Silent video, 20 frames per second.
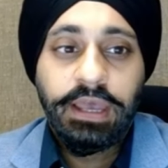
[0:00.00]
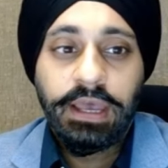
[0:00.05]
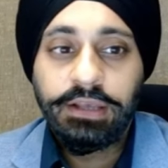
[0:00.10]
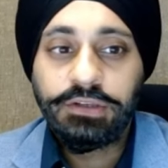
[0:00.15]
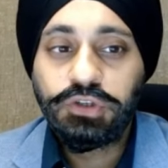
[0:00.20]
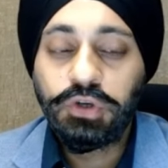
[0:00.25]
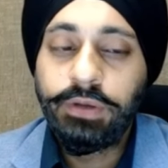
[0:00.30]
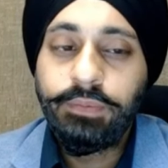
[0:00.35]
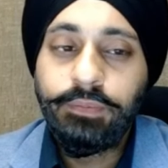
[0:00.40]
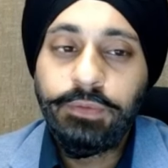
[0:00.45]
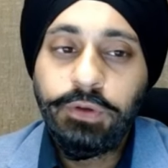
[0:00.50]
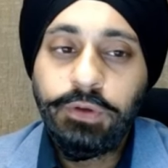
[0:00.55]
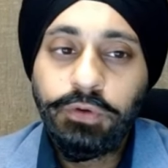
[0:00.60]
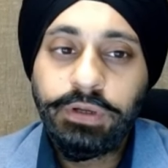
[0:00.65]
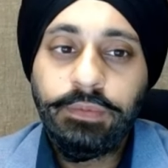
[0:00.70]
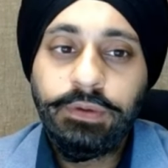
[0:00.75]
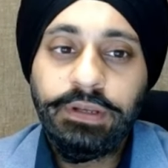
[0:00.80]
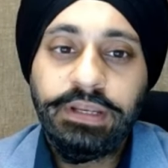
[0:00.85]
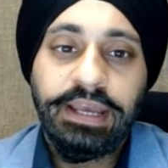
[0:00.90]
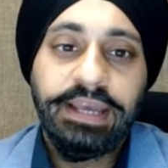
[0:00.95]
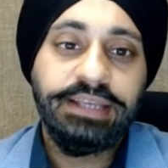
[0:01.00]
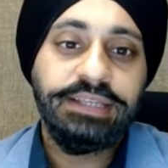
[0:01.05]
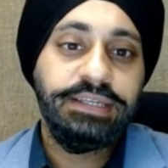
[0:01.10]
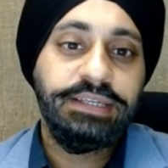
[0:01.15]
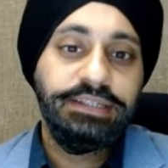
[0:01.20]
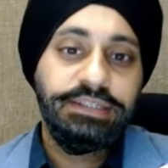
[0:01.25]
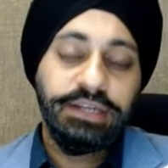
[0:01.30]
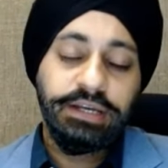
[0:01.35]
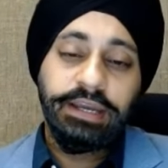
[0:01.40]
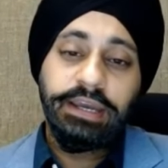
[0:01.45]
So Immutable X
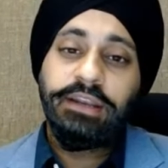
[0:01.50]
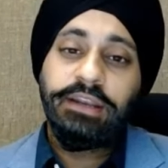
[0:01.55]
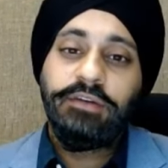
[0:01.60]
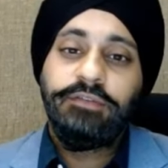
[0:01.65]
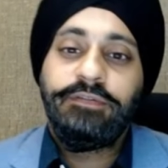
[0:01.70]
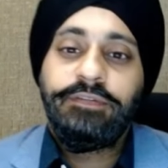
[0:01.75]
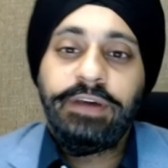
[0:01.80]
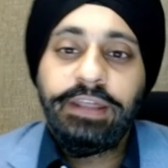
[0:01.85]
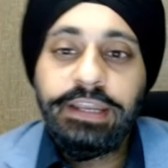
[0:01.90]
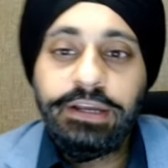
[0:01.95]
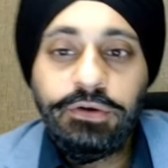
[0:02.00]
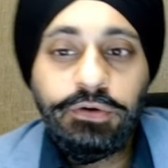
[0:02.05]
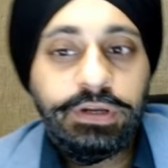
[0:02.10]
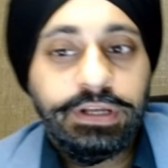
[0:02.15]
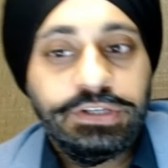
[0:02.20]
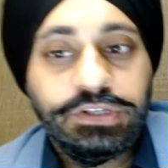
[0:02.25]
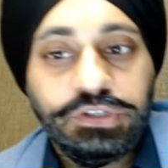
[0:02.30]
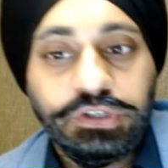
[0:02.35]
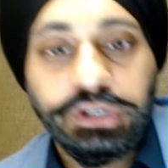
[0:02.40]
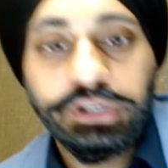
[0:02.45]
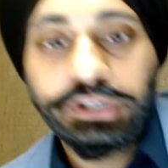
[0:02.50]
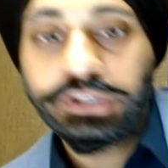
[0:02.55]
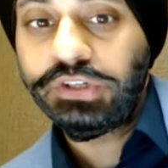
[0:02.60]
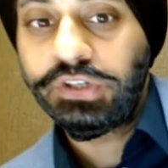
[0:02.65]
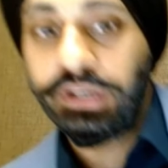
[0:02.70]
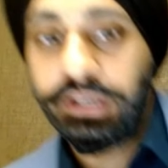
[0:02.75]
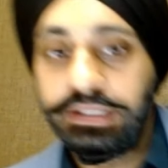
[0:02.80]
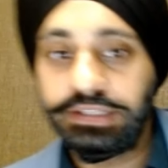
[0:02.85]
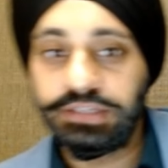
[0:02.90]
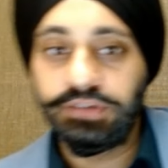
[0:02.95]
is again a very good exchange.
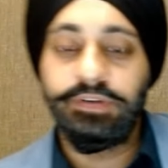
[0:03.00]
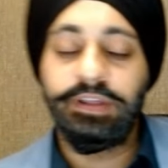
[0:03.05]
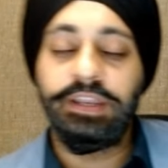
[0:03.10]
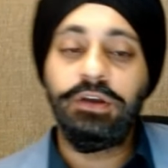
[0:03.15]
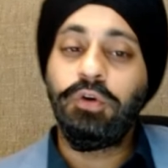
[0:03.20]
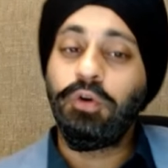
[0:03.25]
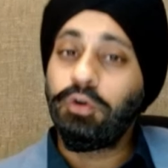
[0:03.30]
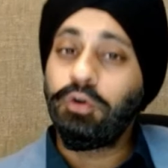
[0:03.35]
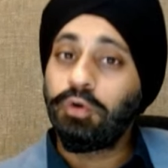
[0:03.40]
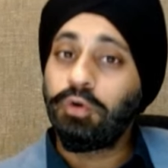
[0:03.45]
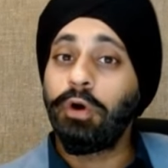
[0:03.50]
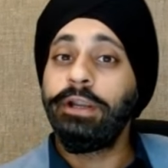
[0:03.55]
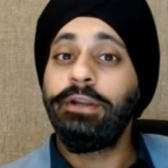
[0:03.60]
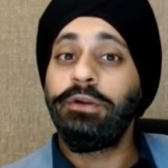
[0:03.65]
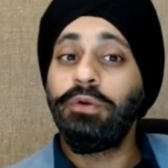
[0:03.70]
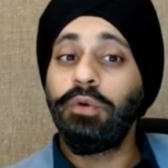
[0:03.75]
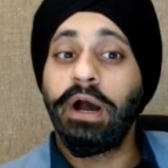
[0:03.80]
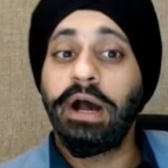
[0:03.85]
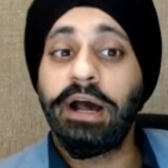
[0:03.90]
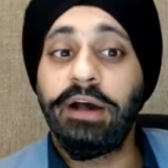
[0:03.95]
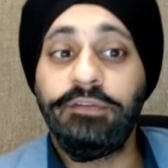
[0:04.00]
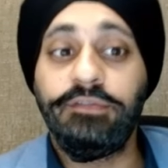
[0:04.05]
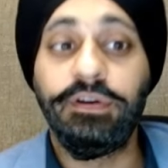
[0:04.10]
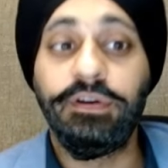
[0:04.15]
It's a very good coin to have.